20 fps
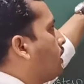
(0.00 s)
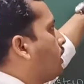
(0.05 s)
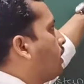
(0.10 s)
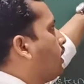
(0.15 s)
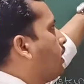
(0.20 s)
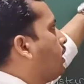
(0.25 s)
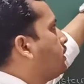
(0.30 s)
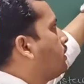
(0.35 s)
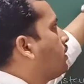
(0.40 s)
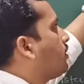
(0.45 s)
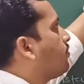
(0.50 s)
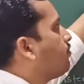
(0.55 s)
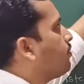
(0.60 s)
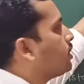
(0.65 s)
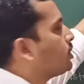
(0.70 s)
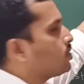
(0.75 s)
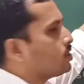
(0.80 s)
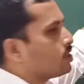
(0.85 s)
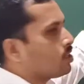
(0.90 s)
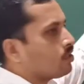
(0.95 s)
It is the
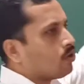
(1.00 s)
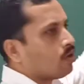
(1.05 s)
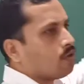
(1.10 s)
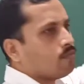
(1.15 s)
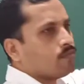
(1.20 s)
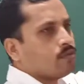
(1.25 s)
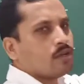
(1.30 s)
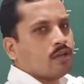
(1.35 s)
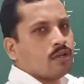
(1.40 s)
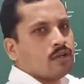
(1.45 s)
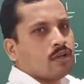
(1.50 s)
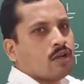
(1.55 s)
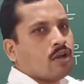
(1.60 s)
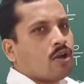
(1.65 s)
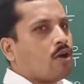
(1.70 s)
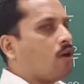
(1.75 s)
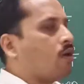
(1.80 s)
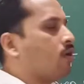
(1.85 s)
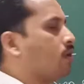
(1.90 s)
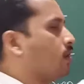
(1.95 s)
mixture of the
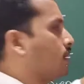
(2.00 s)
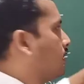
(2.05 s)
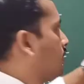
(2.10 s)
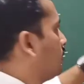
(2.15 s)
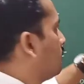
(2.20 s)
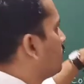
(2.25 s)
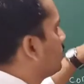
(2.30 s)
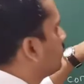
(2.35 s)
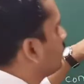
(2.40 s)
all colors.